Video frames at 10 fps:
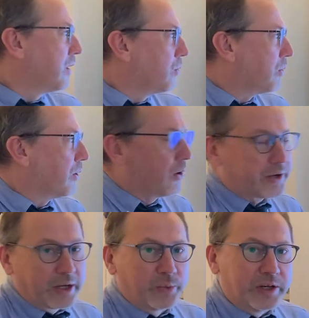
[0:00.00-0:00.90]
Well,
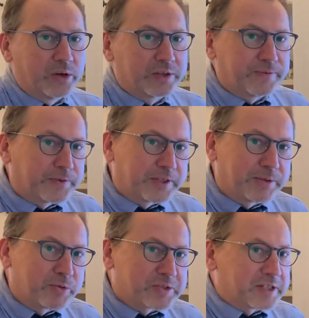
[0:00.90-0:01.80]
okay, we know that for
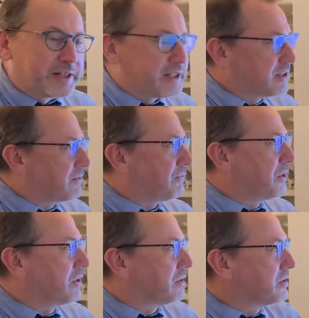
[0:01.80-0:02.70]
double slit
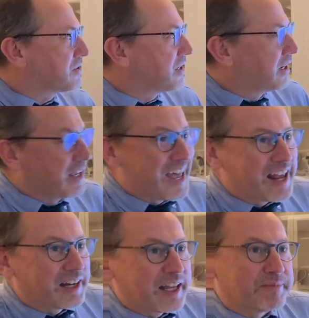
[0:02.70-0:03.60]
interference,
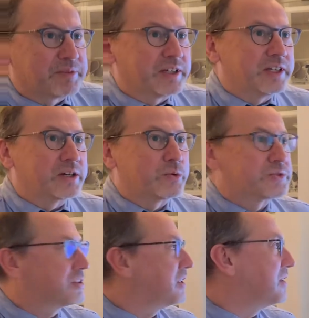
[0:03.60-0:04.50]
n lambda
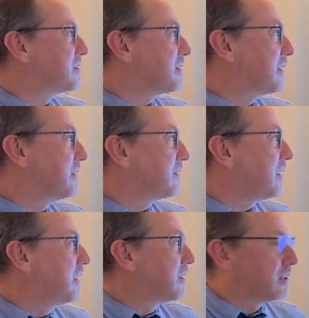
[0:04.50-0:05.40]
equals d sine
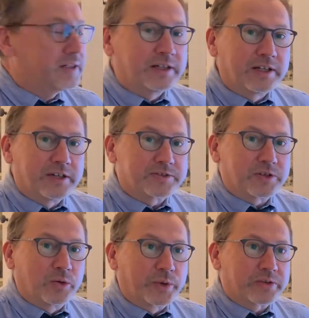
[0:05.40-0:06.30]
theta.
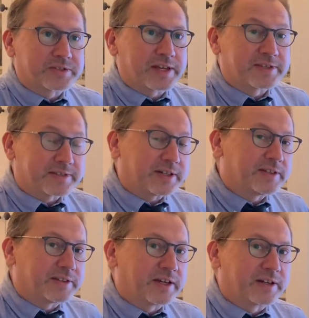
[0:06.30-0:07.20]
So we could say
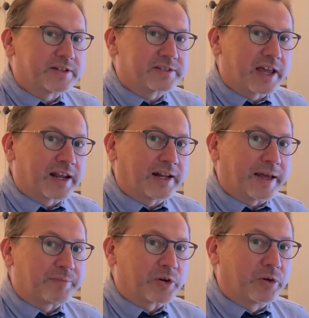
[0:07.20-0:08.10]
sine theta is n
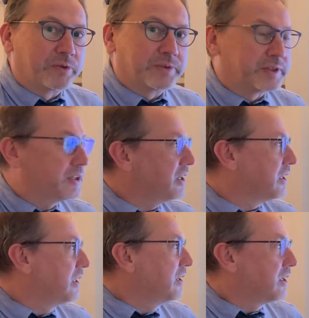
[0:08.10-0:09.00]
lambda over
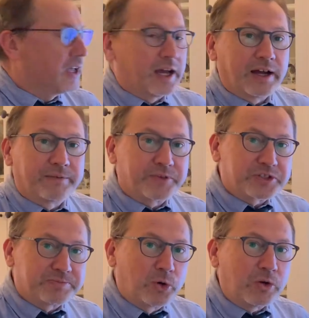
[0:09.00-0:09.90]
d. For
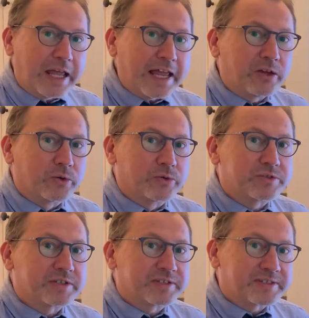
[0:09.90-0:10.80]
small
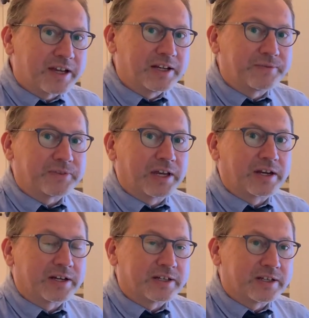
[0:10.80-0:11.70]
angles, the sine of
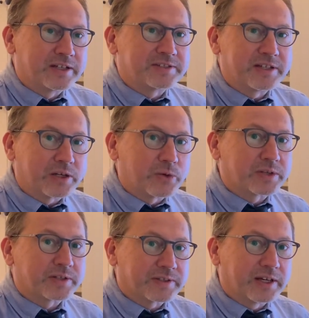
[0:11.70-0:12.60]
theta is equal
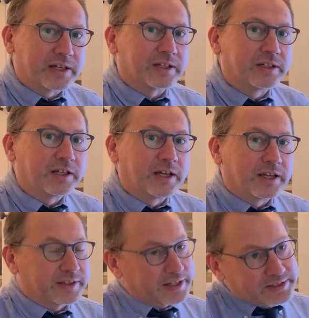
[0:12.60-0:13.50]
to theta.
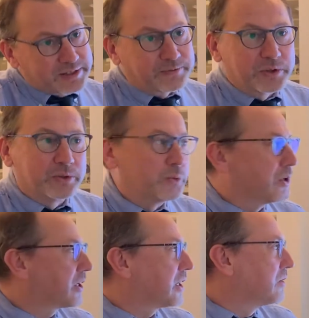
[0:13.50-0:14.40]
That's if you work in